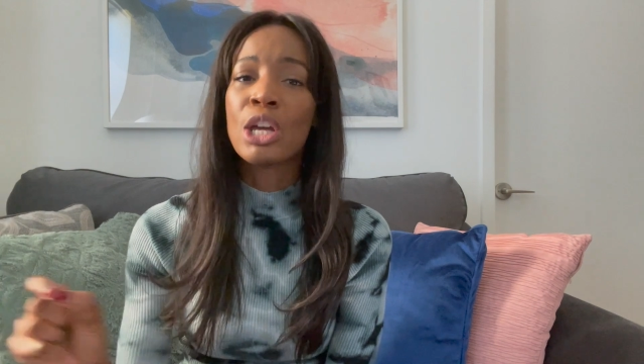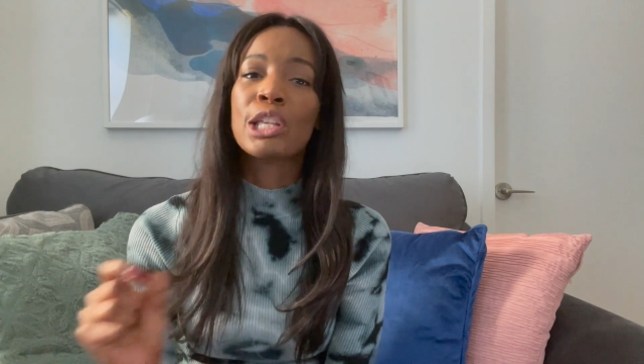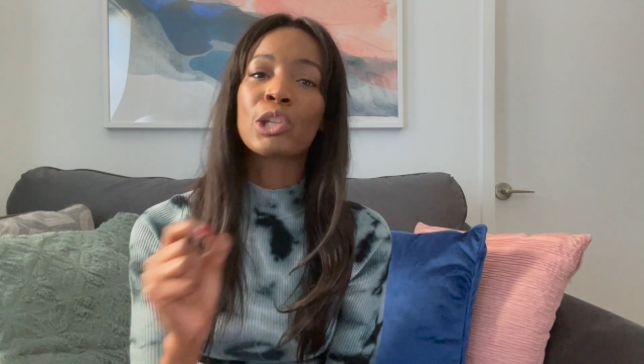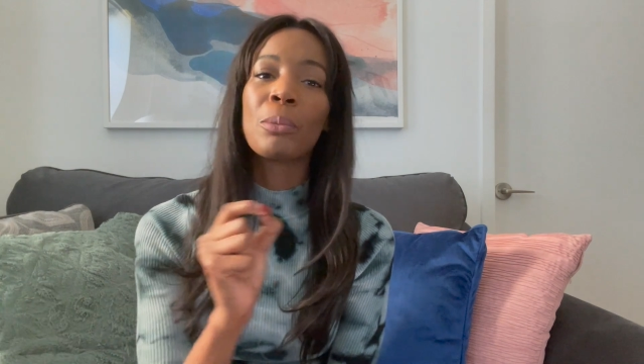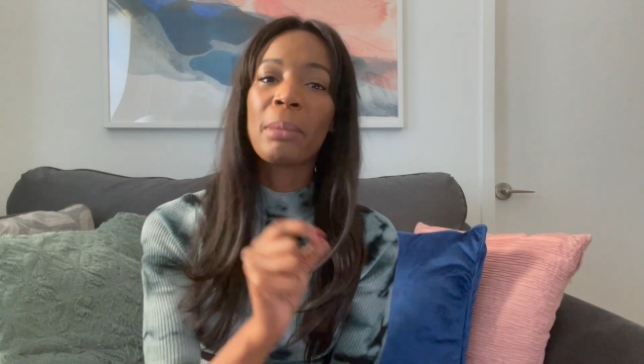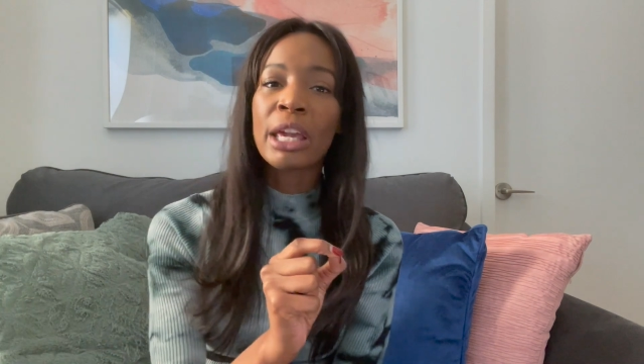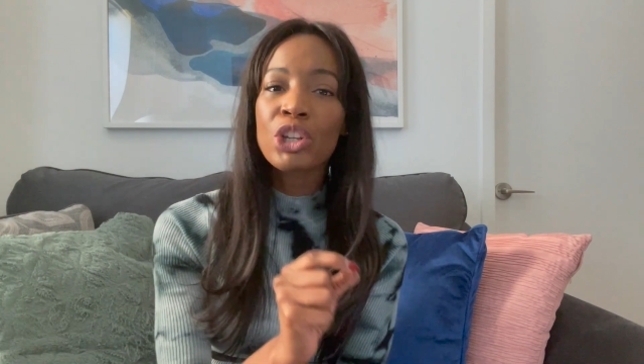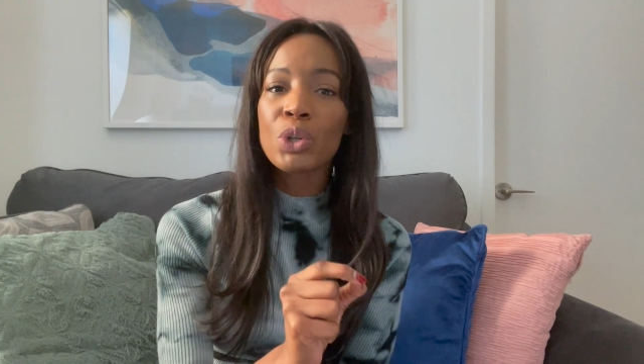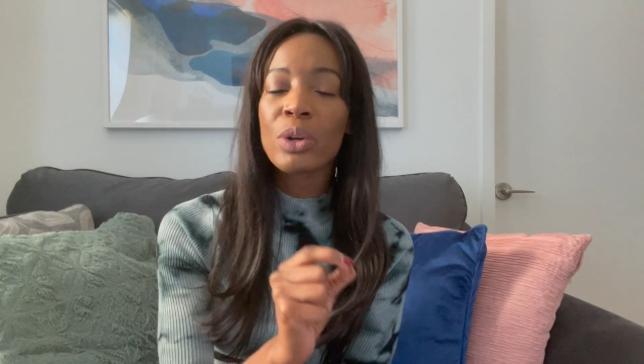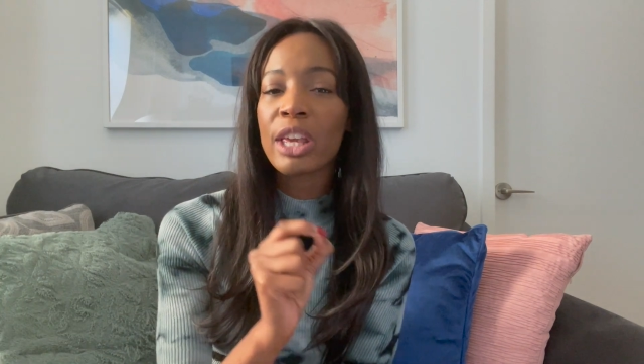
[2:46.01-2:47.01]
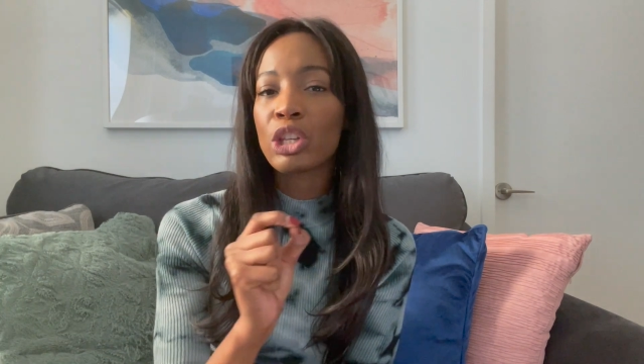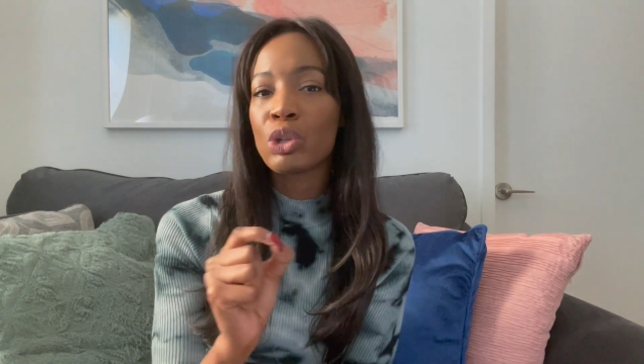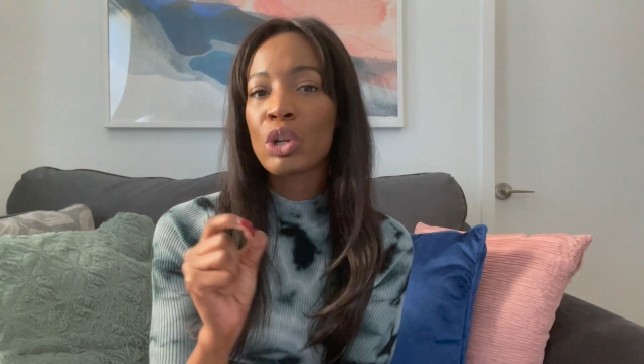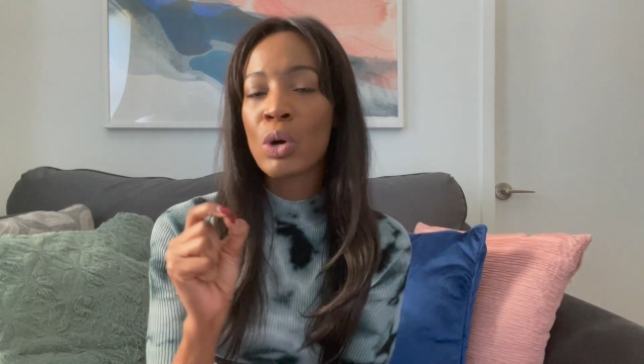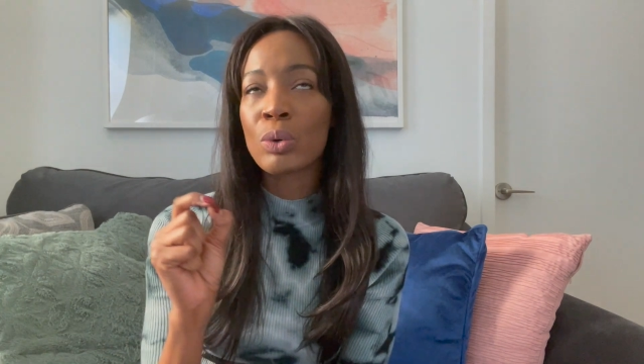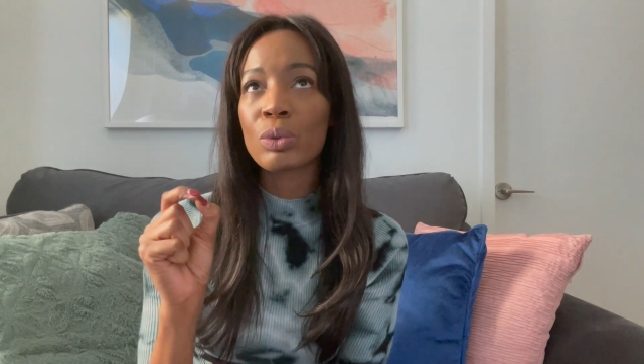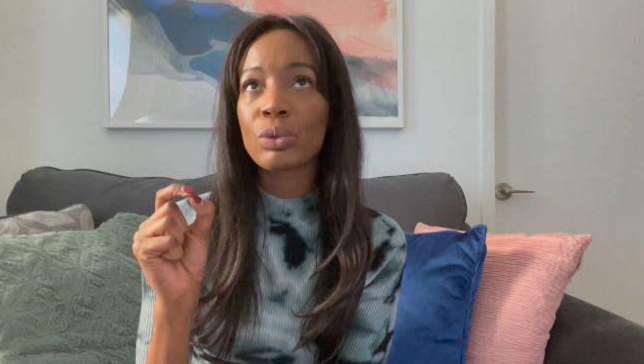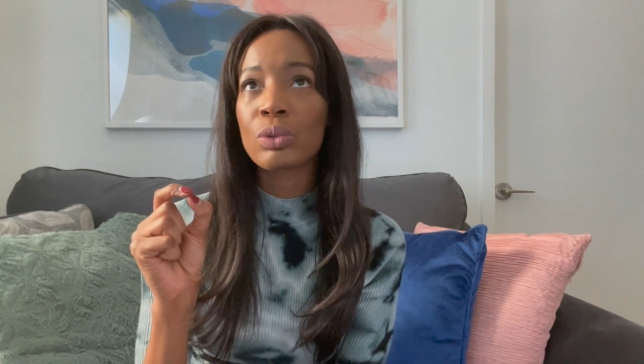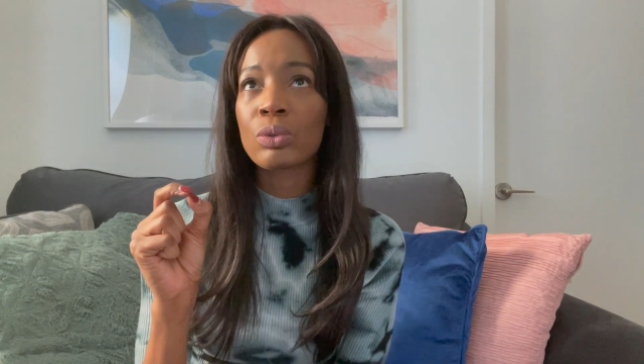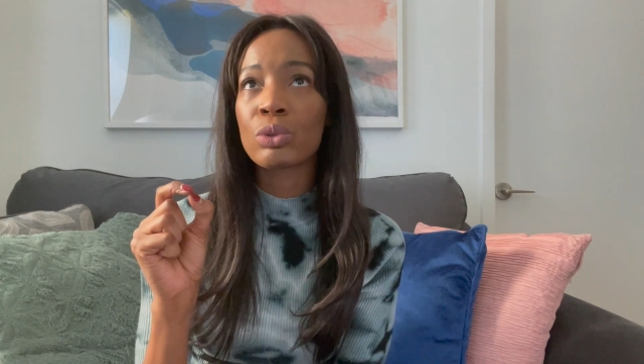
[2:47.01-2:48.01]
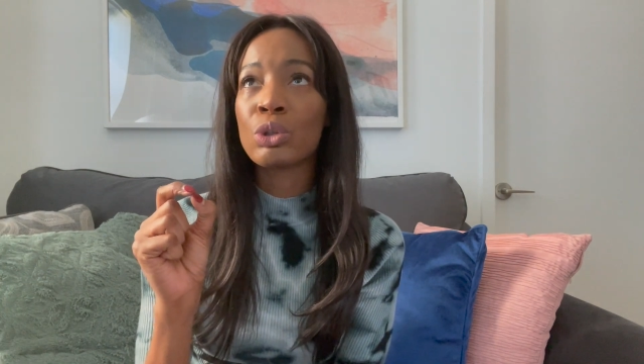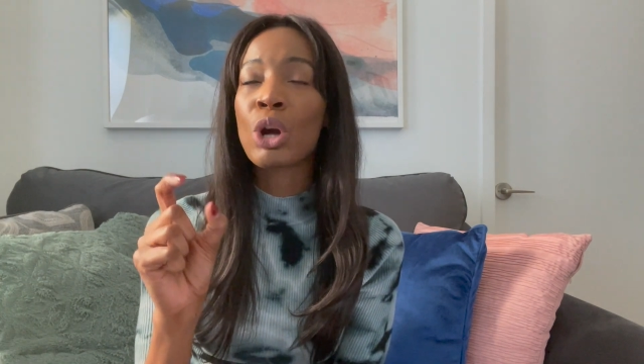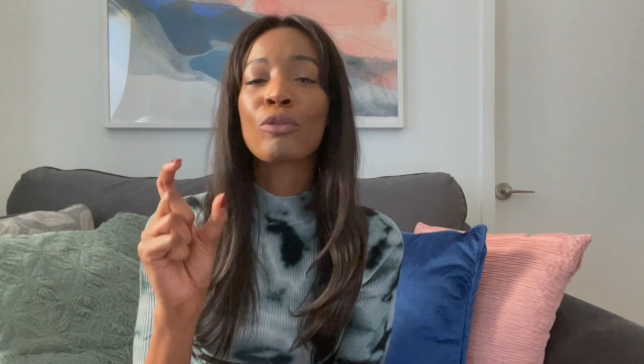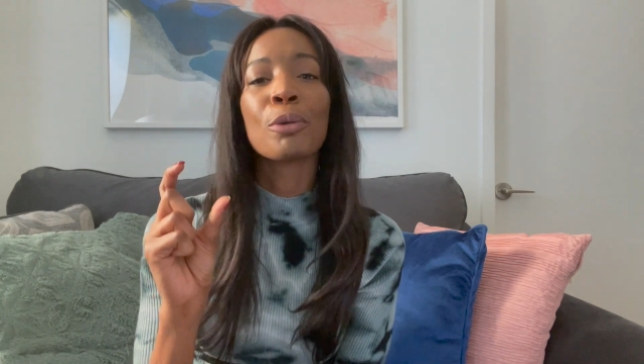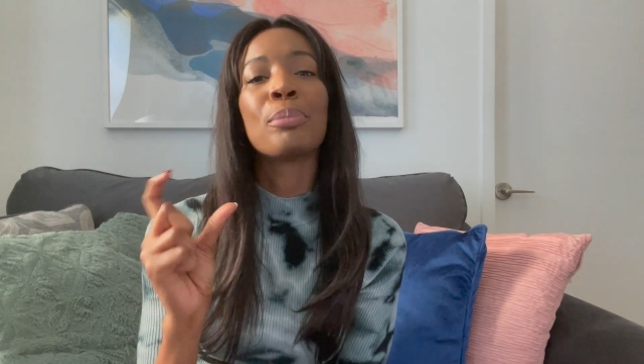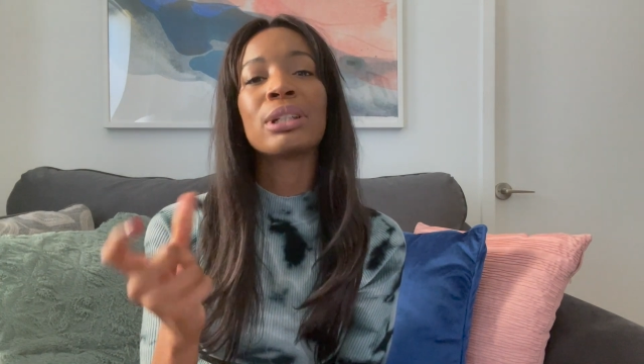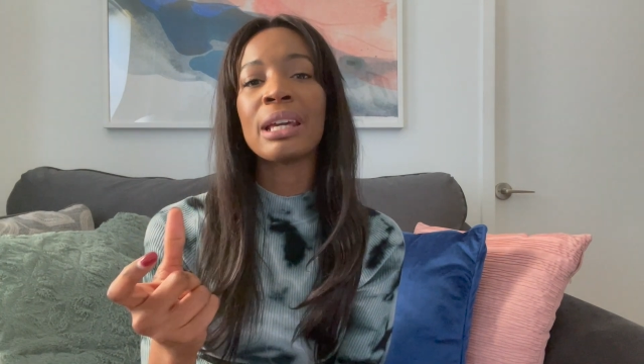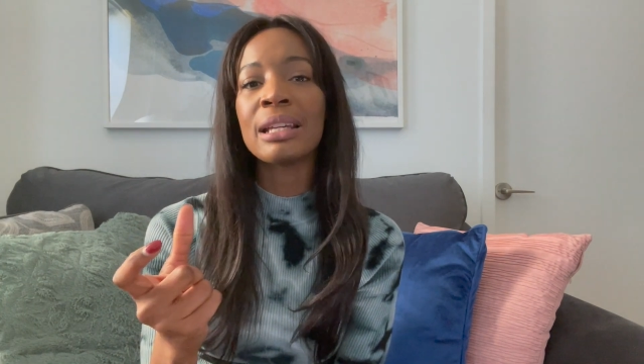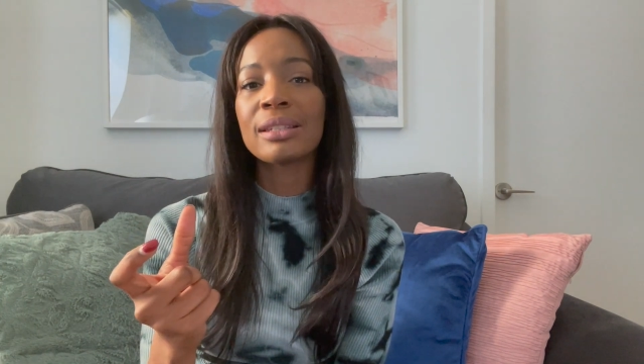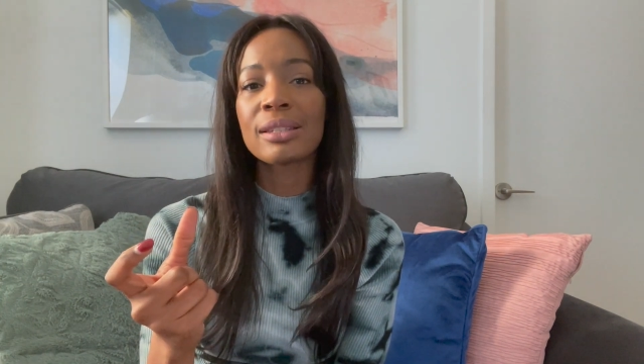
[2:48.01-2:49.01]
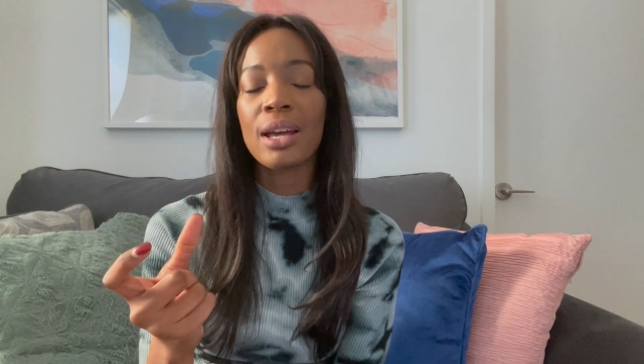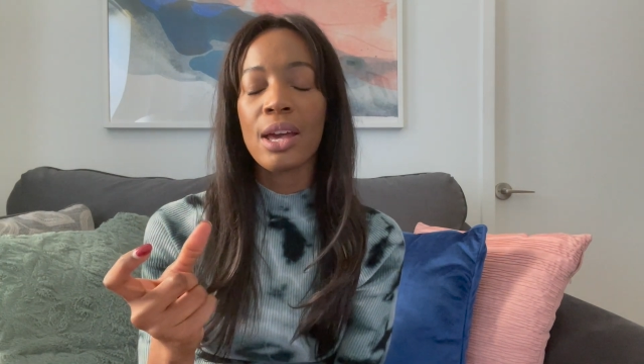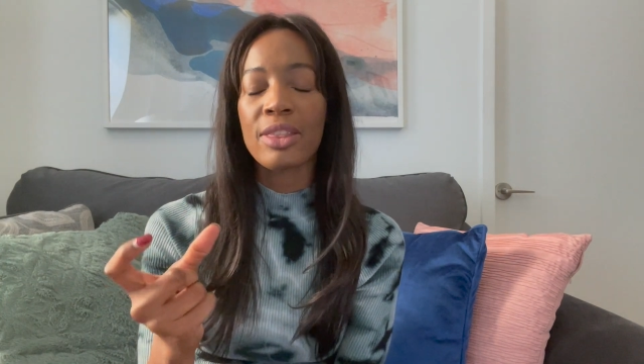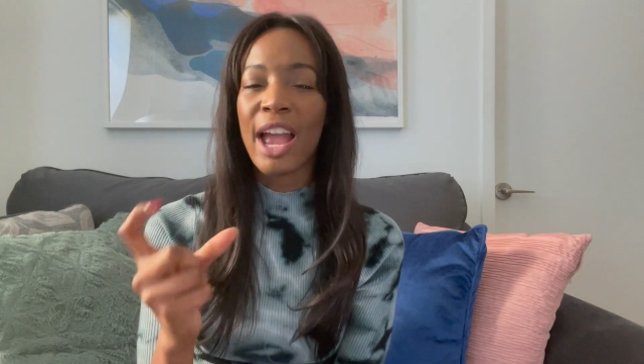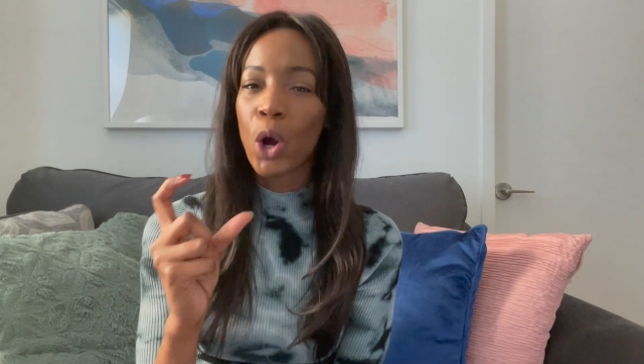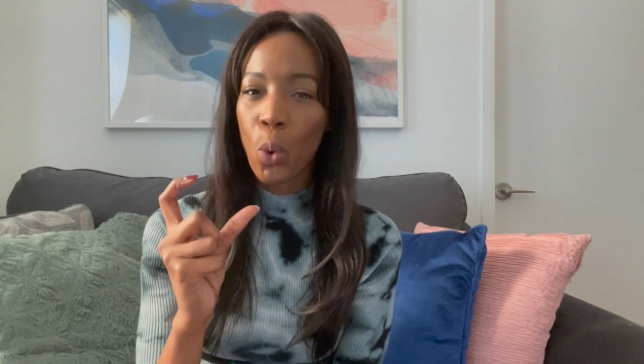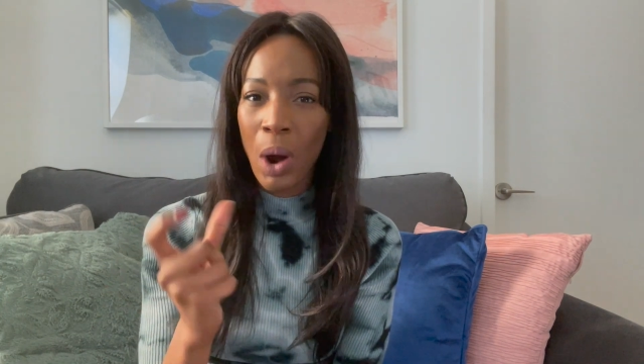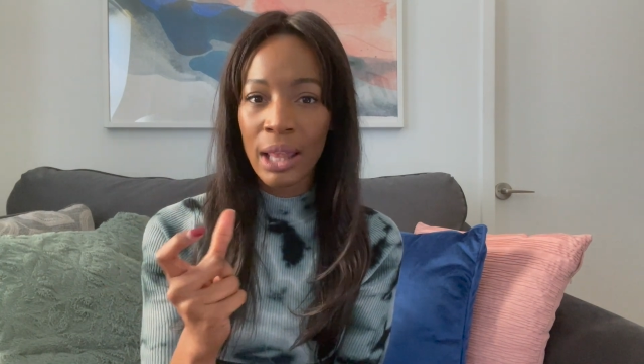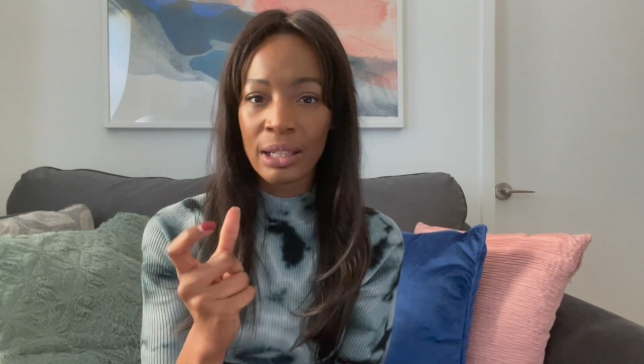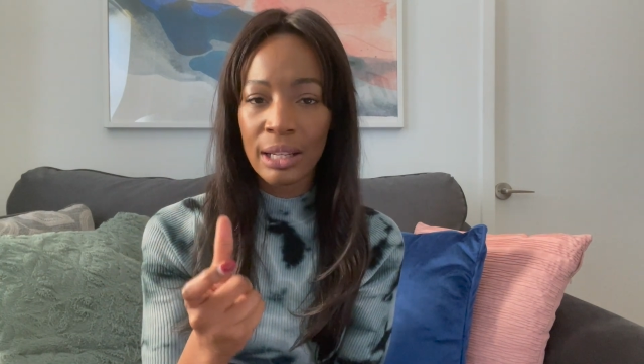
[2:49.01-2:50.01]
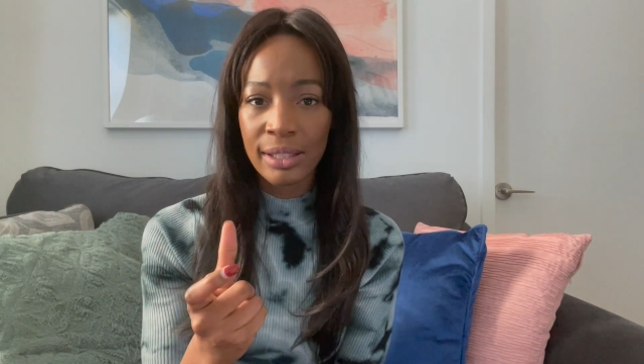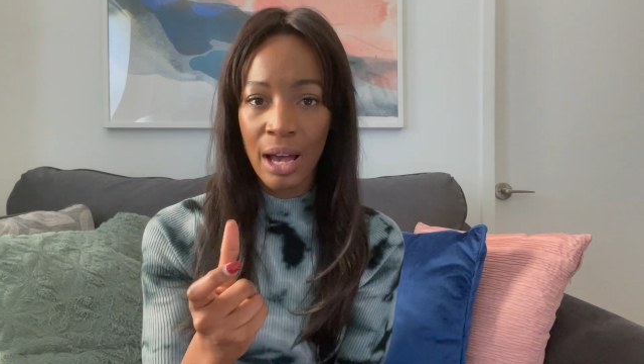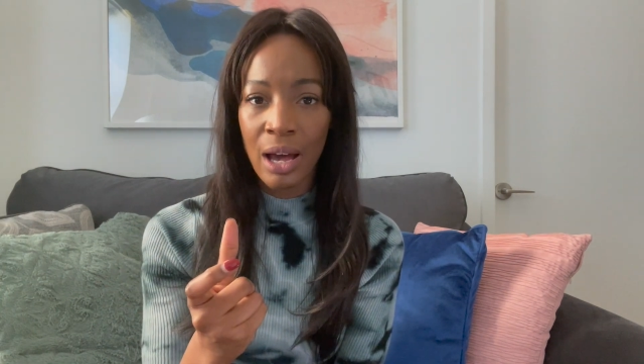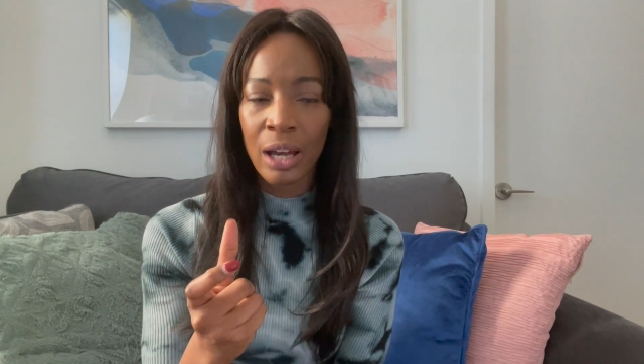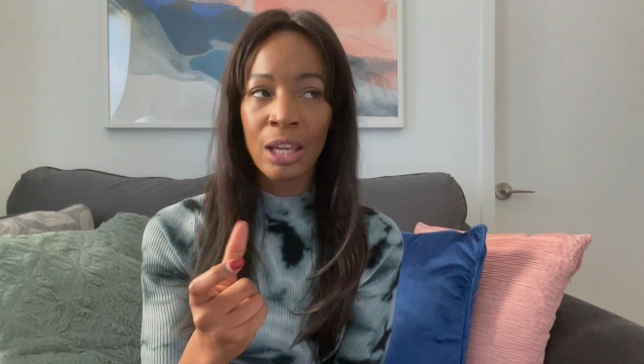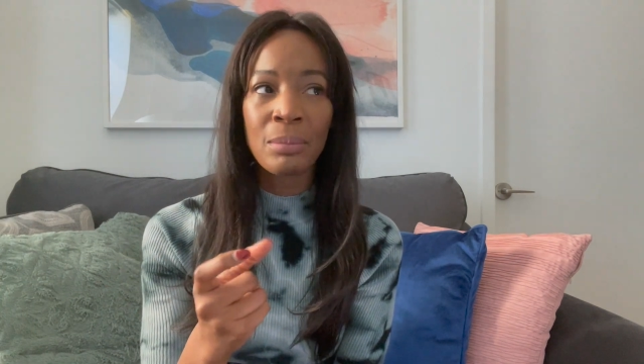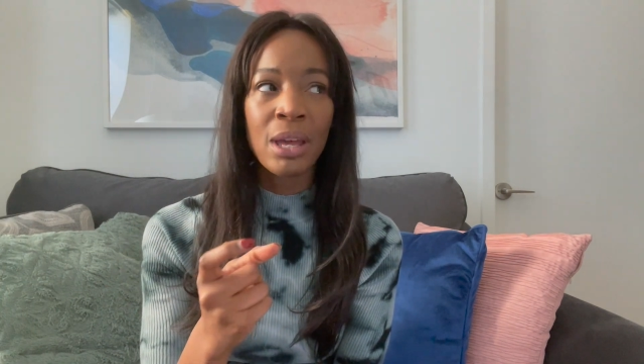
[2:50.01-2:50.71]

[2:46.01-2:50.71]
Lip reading: So make sure that you don't replace that quality time,